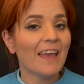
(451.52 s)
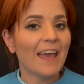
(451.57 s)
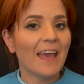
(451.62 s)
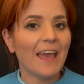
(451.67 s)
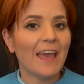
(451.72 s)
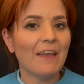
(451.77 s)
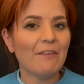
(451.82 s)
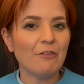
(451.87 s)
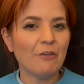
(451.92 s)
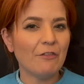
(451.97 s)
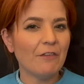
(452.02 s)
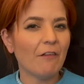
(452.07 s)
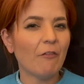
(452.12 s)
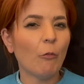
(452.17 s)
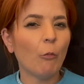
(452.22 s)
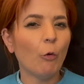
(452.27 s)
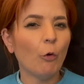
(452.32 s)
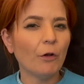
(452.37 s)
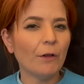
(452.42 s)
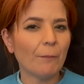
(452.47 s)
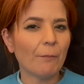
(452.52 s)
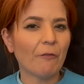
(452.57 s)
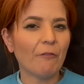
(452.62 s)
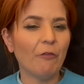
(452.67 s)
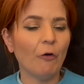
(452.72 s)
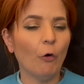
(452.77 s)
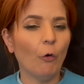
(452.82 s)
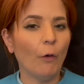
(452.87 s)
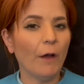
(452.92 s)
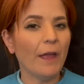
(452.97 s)
if you've never worn it
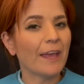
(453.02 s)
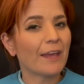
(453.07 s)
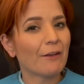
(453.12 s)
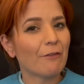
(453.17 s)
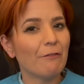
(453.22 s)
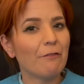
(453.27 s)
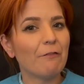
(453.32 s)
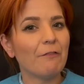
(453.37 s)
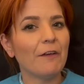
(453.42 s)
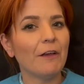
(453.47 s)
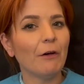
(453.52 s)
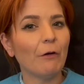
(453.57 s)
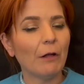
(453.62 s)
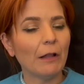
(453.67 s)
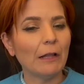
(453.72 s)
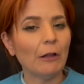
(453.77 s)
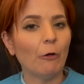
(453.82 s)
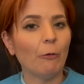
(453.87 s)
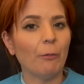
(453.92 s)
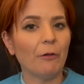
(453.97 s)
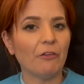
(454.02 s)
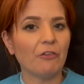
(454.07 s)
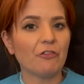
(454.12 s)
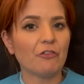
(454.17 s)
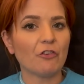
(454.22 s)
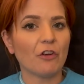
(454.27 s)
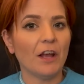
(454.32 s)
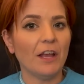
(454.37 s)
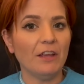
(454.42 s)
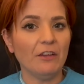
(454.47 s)
before, it can feel a little bit
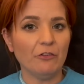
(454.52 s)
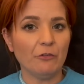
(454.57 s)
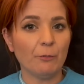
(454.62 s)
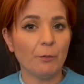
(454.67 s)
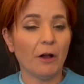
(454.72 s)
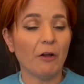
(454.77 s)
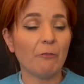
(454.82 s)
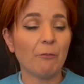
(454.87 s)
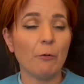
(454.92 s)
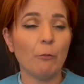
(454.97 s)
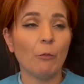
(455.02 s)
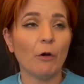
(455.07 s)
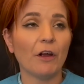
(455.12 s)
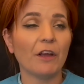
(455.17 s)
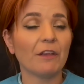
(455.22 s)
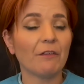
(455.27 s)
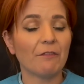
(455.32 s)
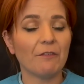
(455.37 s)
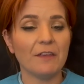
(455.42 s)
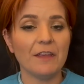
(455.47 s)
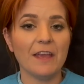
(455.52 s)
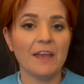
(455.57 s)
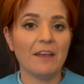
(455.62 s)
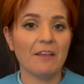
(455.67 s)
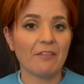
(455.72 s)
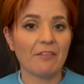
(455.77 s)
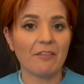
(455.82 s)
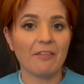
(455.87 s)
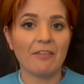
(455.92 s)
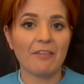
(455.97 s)
strange, but I've been wearing it for
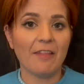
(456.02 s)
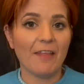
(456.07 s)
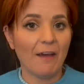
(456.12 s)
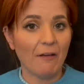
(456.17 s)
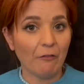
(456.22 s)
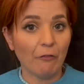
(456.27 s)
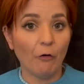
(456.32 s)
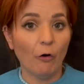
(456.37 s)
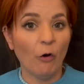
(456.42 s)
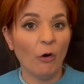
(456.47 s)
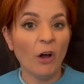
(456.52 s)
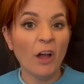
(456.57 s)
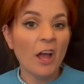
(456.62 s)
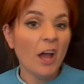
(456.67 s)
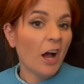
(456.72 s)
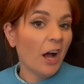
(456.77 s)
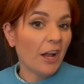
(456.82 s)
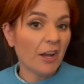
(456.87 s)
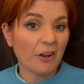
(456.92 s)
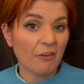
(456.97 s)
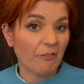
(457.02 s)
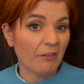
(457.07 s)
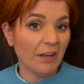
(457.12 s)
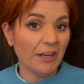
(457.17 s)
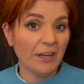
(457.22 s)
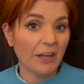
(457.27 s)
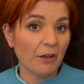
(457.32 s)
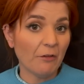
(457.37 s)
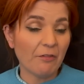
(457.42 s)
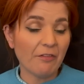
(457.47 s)
years, and so therefore I don't really
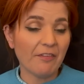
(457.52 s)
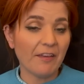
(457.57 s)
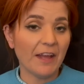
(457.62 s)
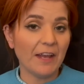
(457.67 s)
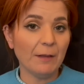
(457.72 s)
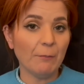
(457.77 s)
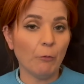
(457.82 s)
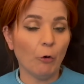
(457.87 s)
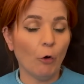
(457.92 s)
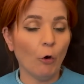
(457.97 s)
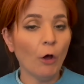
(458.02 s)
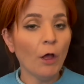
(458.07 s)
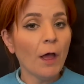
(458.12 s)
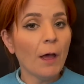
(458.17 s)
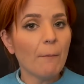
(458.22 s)
notice it anymore.